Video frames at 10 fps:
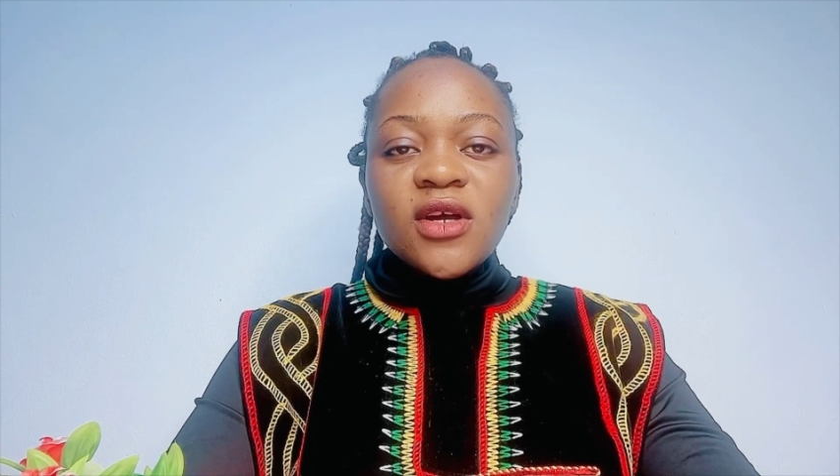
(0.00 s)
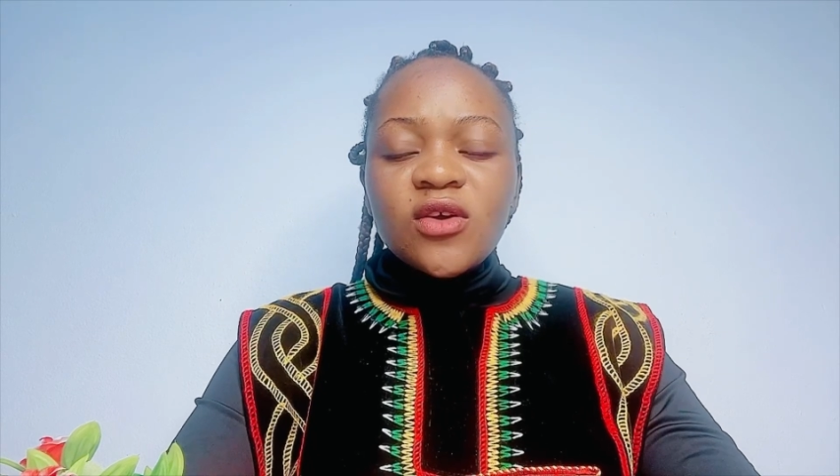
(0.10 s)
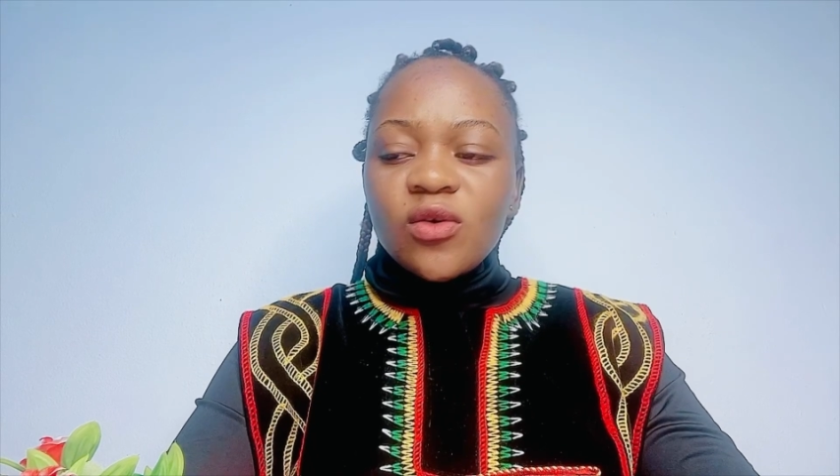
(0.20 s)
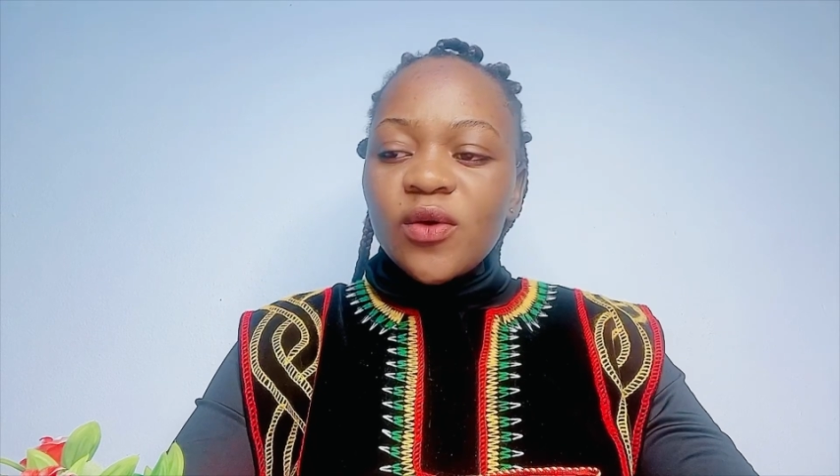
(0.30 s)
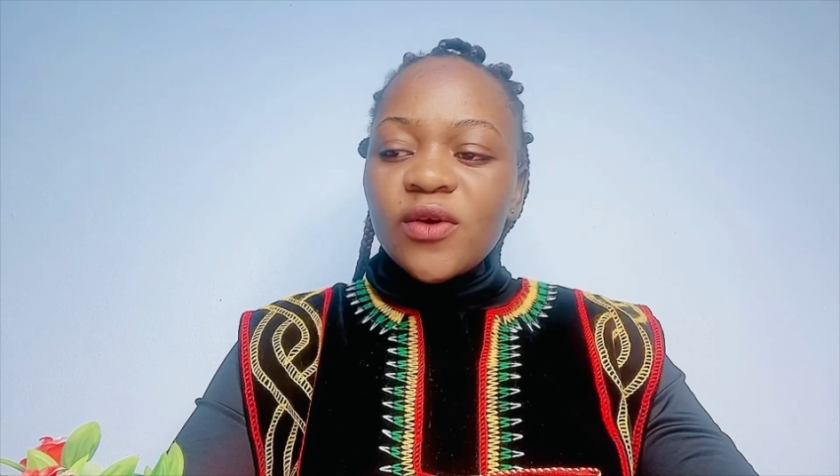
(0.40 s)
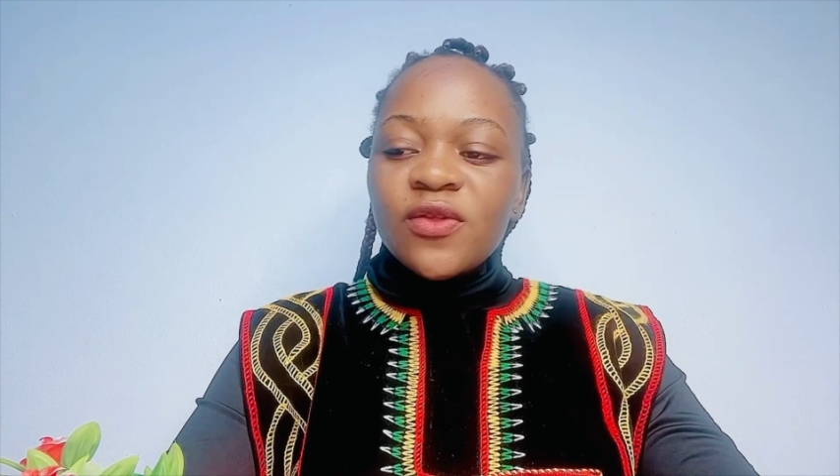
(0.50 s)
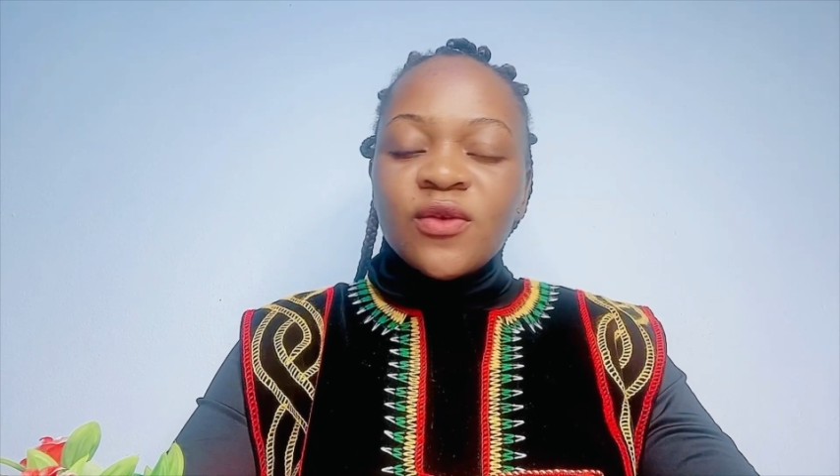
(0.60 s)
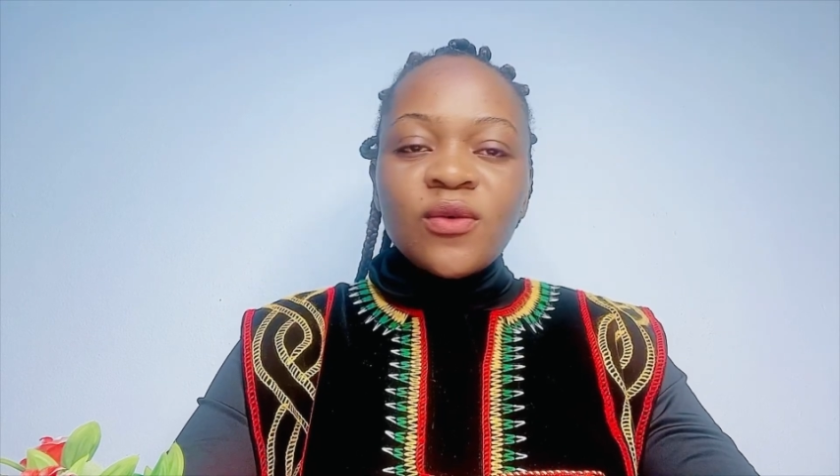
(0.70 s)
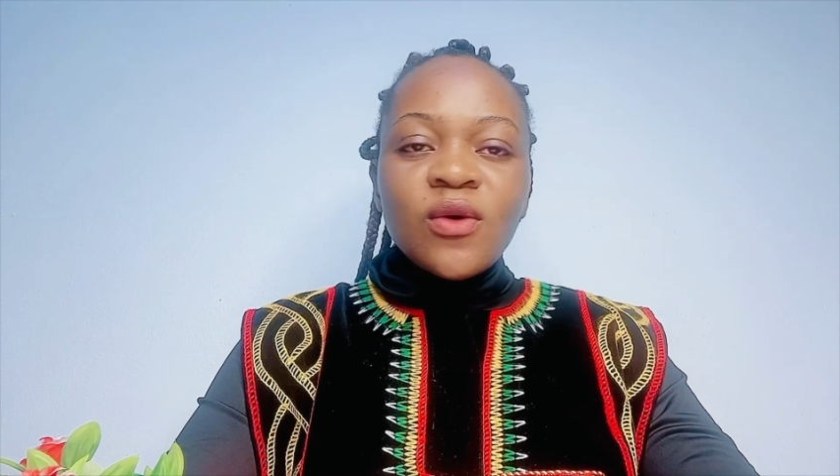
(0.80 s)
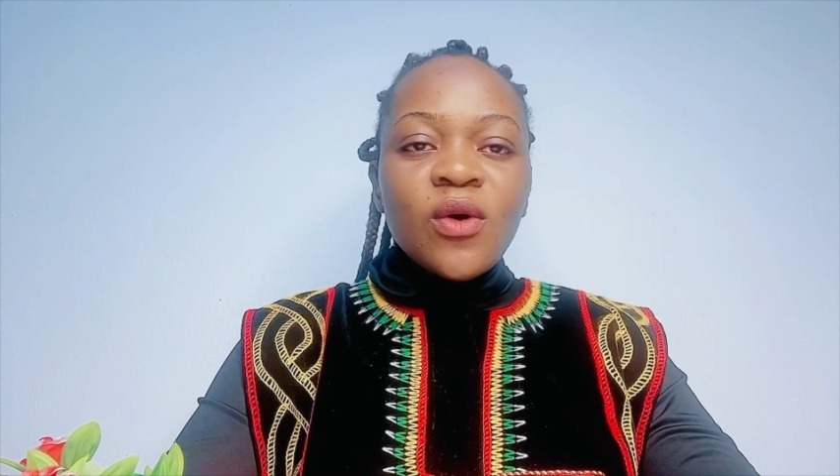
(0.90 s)
you're going
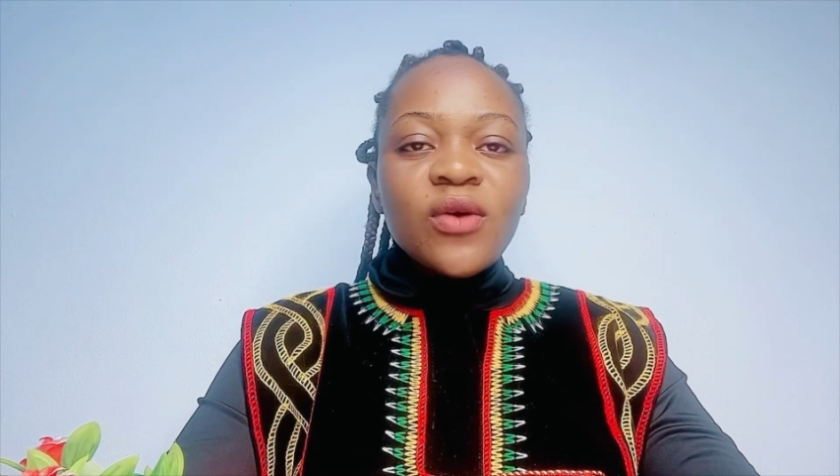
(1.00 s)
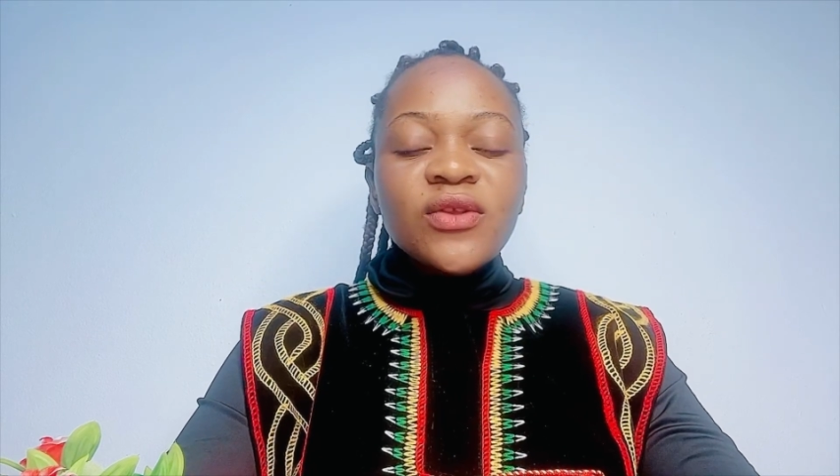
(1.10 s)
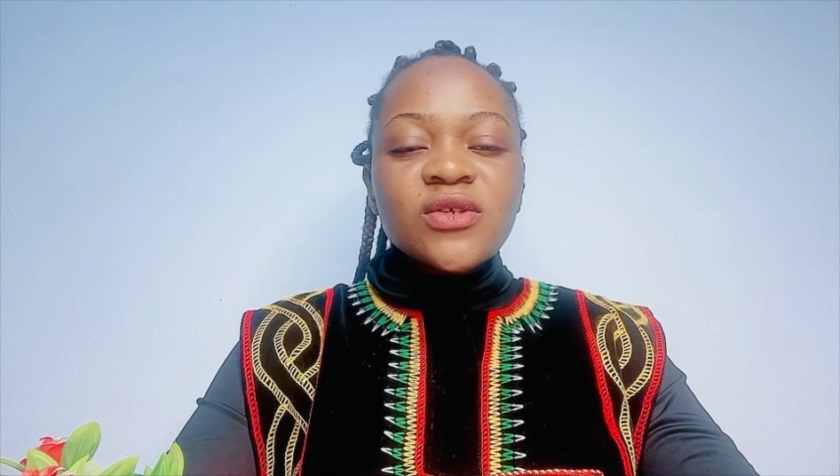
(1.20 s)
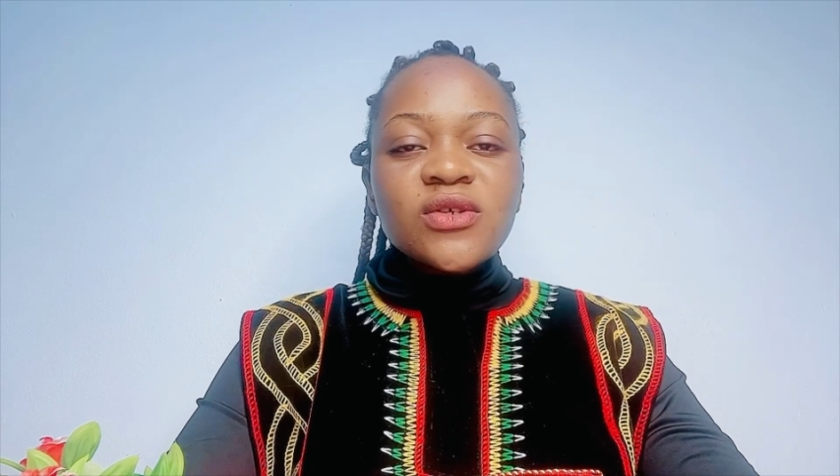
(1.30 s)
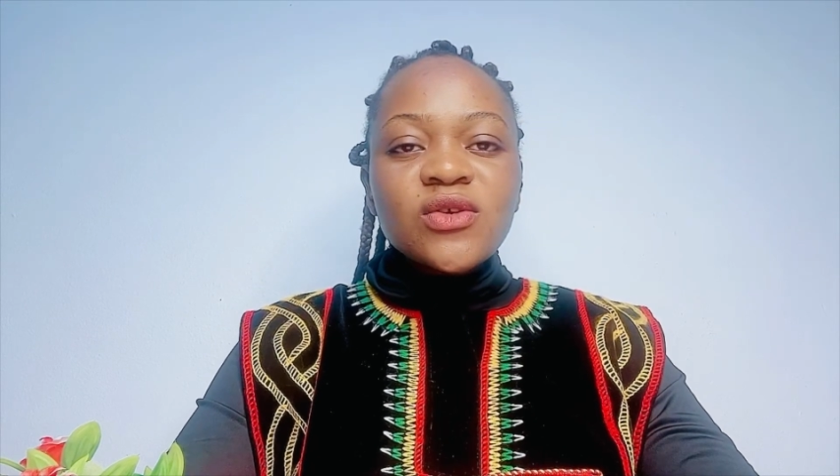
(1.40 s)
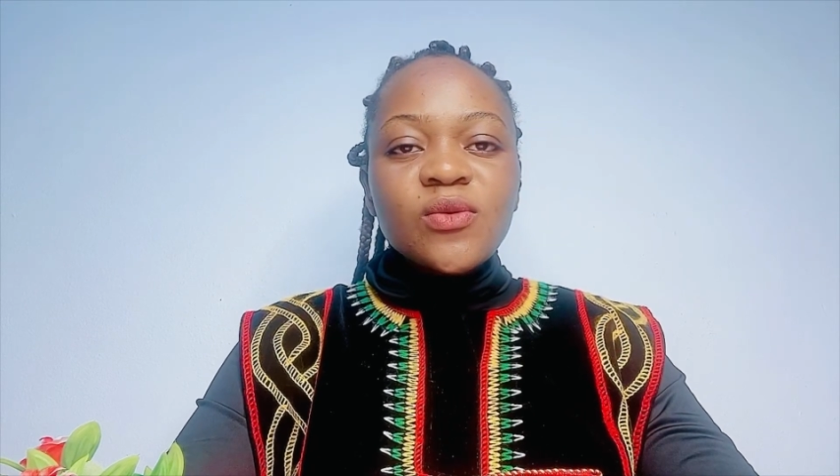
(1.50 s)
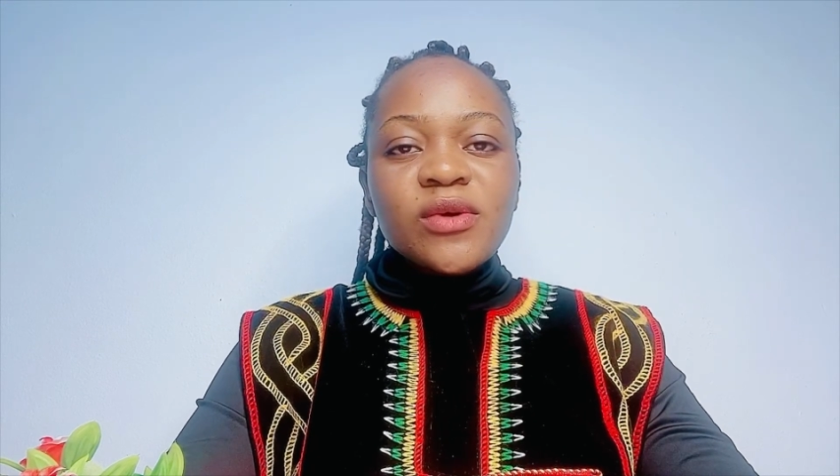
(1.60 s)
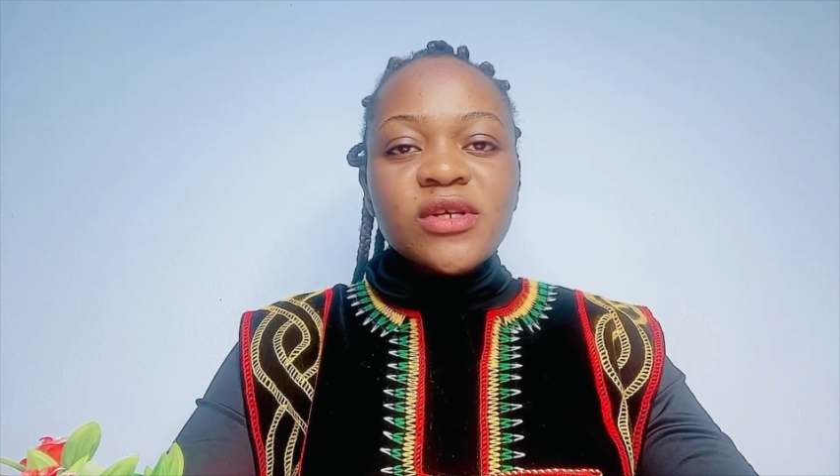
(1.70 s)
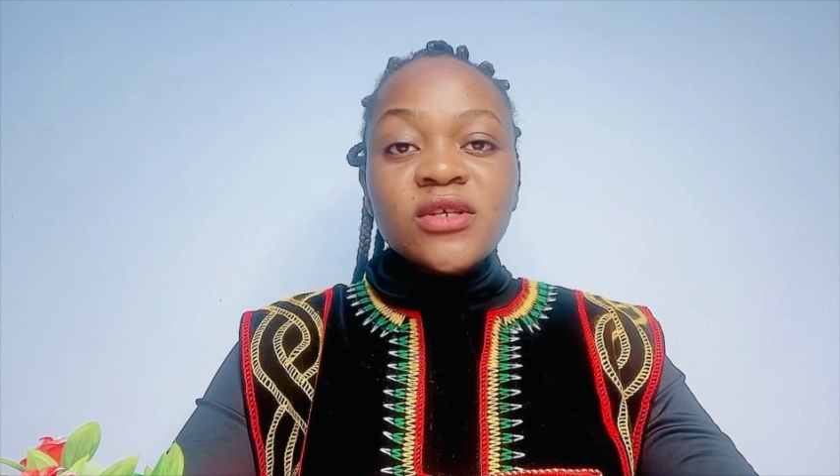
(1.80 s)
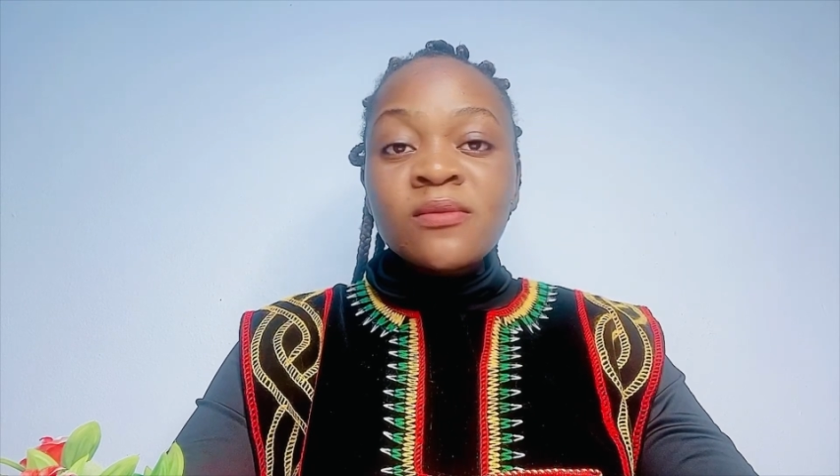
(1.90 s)
through all the
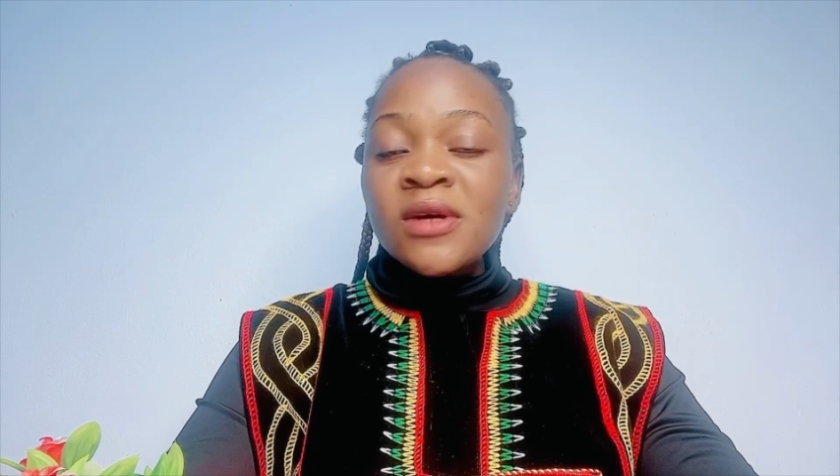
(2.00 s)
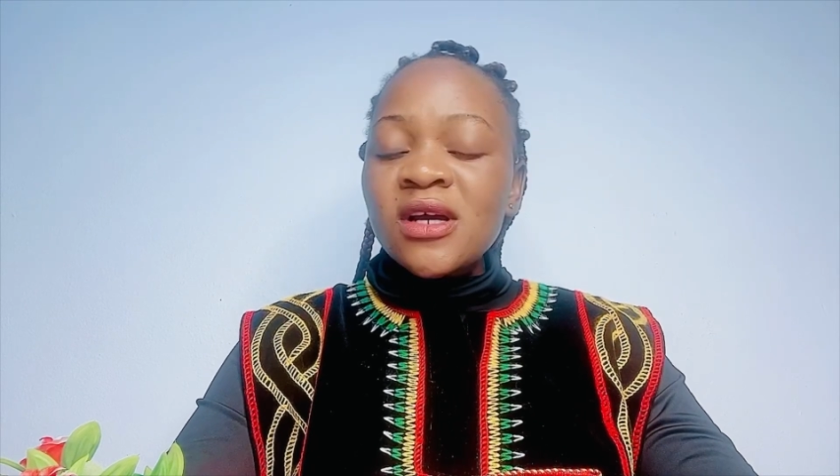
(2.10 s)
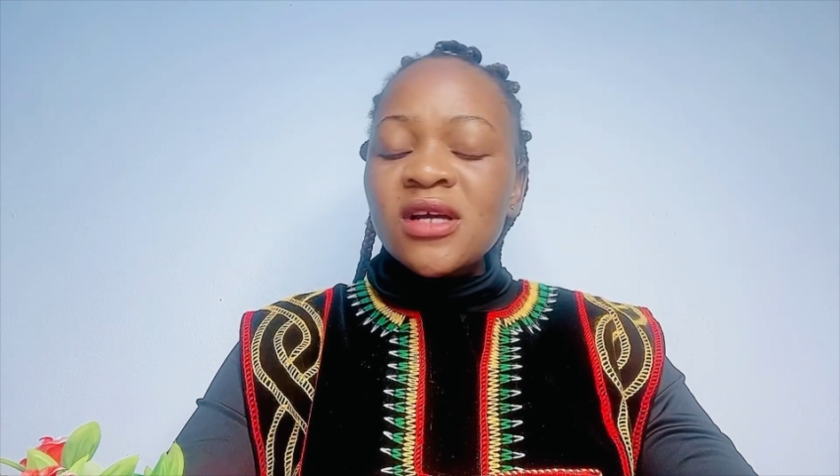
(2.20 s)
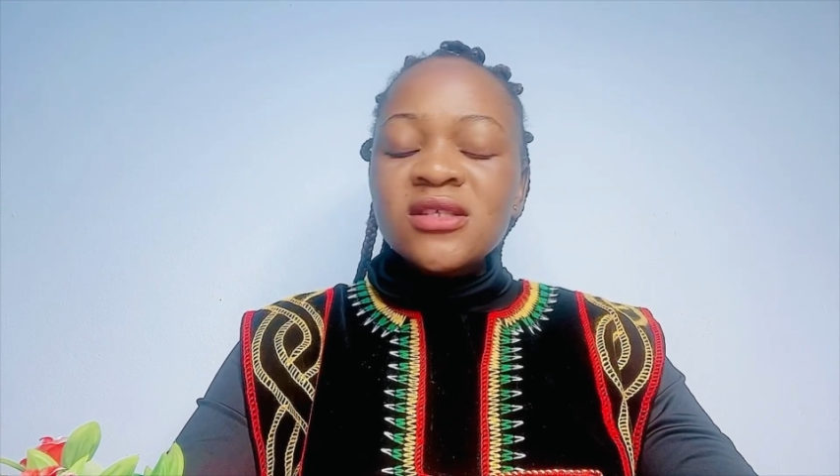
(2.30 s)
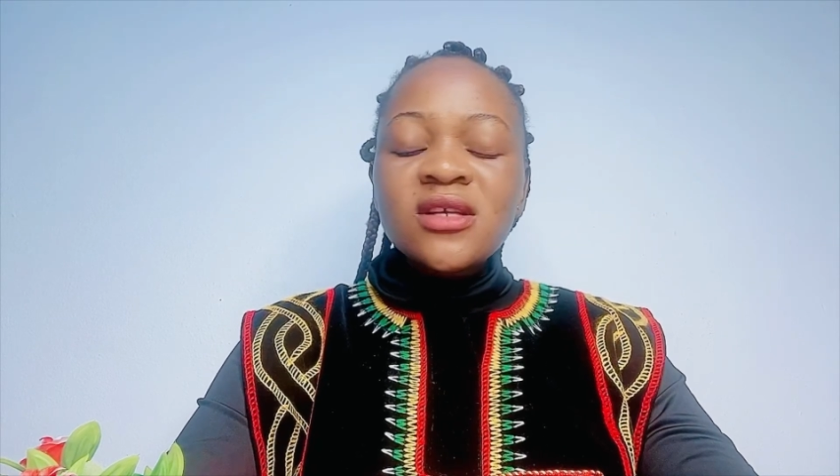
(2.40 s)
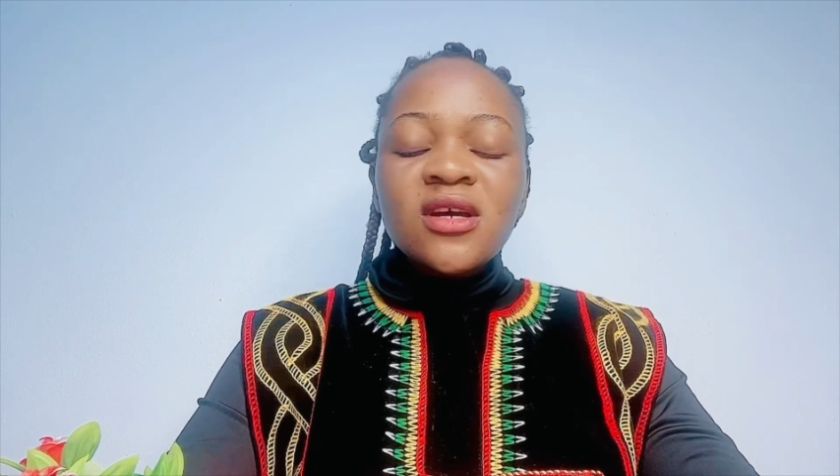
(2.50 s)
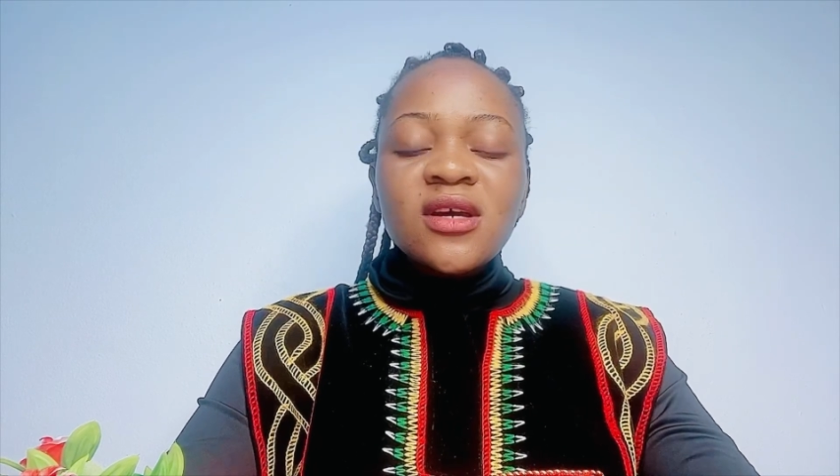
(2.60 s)
situation because